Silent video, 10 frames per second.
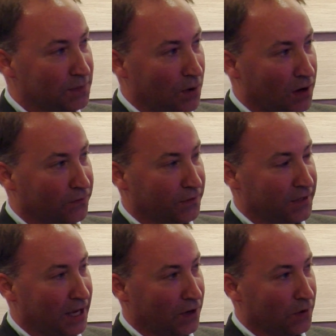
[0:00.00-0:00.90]
small for
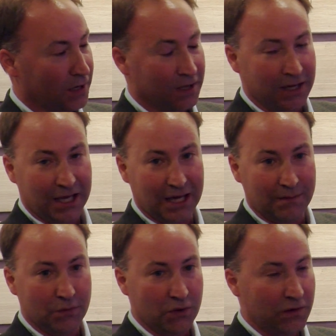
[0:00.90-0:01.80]
the aorta. It
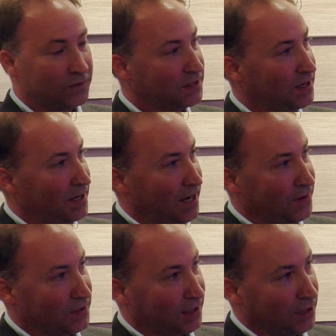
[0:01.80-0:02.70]
moves,
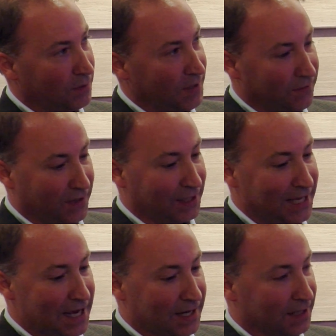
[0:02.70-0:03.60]
and there's a little bit of a
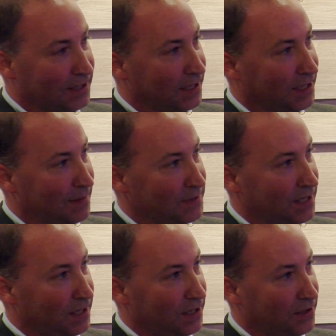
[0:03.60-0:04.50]
leak that comes
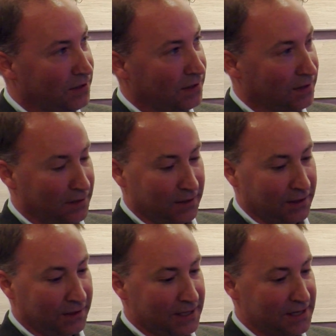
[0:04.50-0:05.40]
in here.
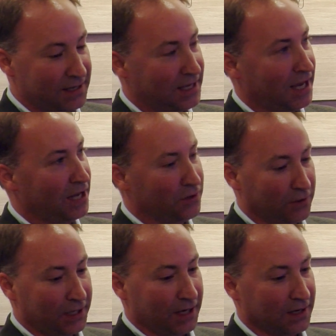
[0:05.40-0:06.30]
This is the
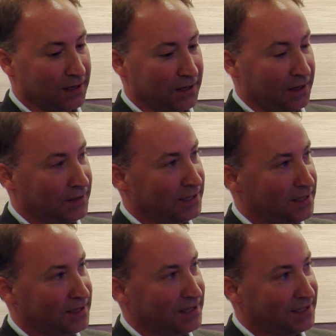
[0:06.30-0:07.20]
endoleak. This
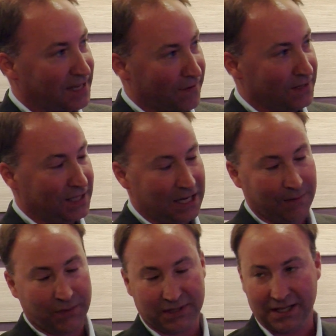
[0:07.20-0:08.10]
is the
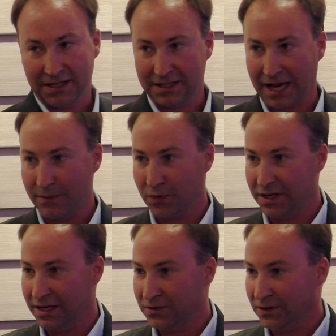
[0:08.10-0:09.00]
17% type 1
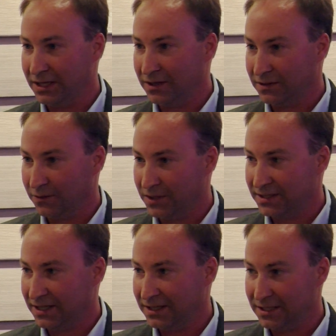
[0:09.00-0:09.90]
endoleak that we
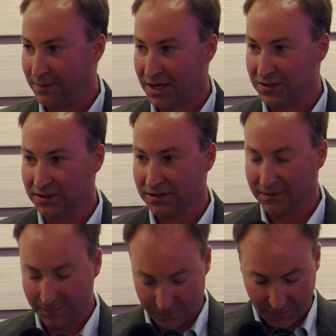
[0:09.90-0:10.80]
see in these patients.
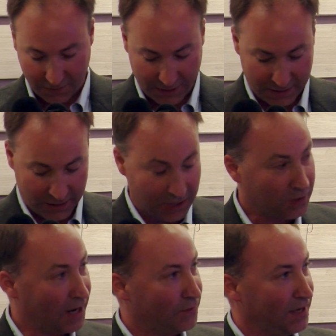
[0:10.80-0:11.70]
Right?
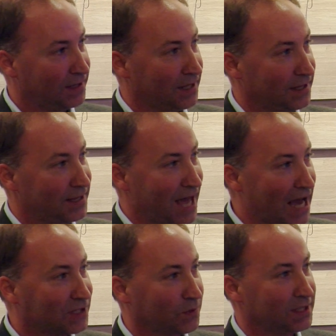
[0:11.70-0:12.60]
So I think that
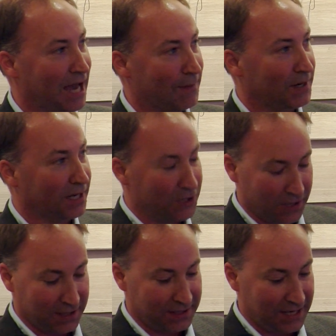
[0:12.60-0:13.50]
that's what's happening, and you
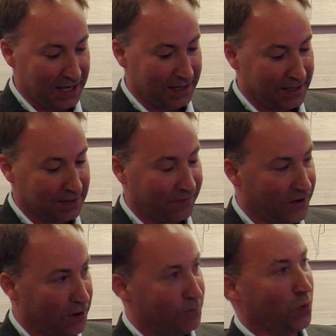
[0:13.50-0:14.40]
can see it in this
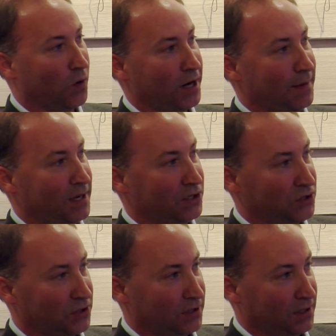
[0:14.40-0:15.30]
very poor
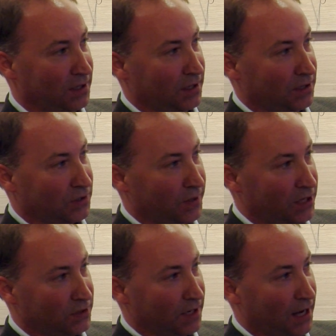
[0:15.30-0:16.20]
image. So
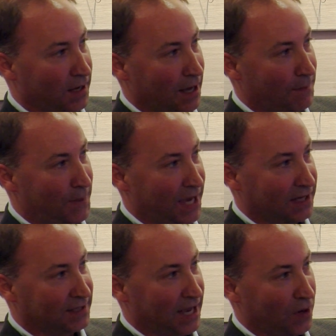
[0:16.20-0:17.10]
here's a
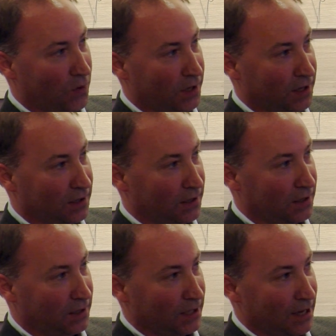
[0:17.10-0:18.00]
pig's aorta.
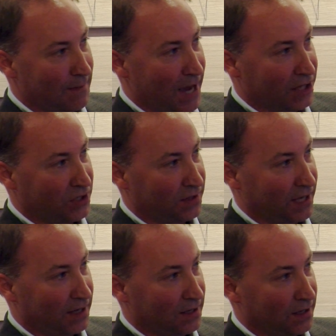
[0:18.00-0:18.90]
Imagine
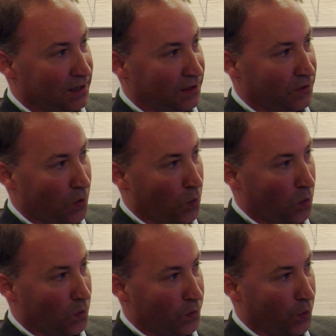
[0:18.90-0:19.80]
that the
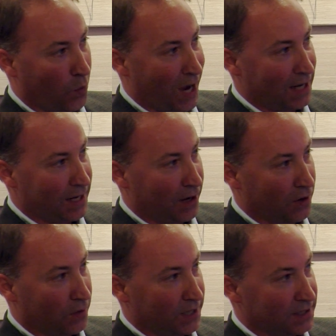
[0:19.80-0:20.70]
white
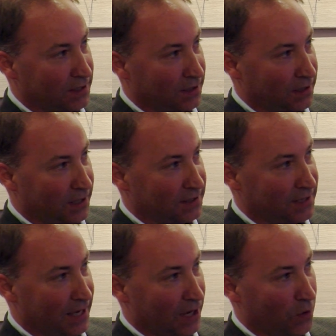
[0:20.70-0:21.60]
arrow is
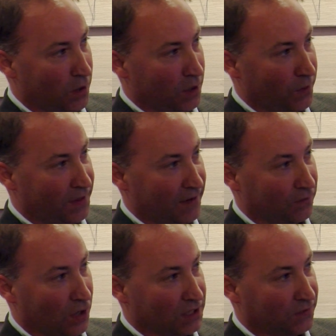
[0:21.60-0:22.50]
the aorta when they've
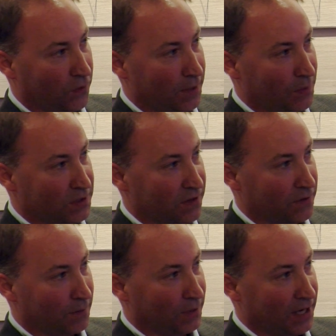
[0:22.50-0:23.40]
lost 40% of
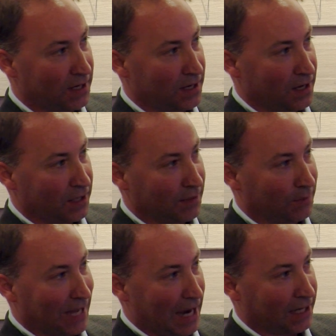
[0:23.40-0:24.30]
their blood. The
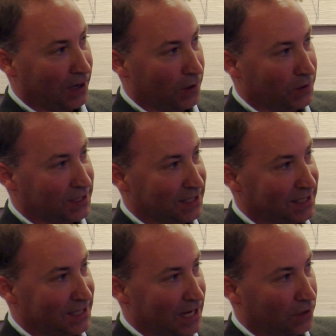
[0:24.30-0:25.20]
black arrow is the
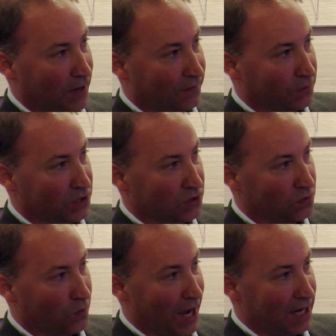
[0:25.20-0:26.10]
stent graft, which is
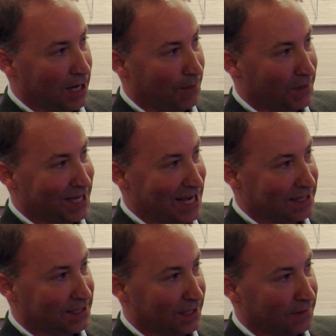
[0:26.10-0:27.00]
right up
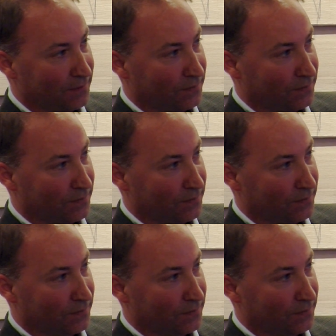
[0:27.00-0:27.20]
against it.